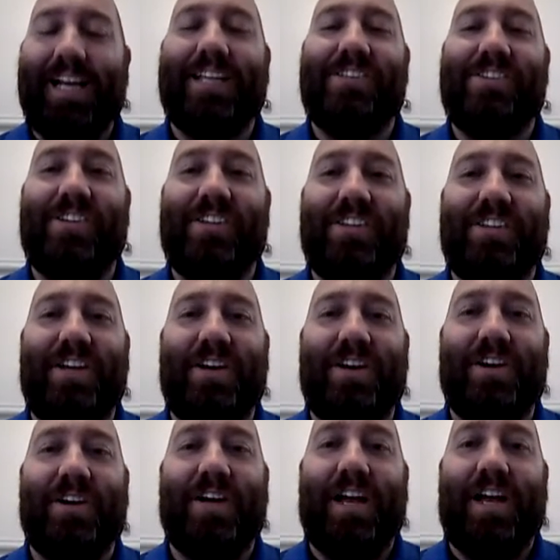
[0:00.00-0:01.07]
so that
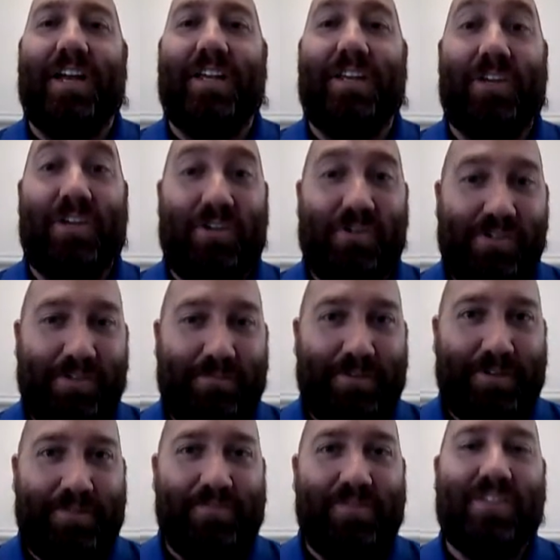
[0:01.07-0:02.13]
they're usable,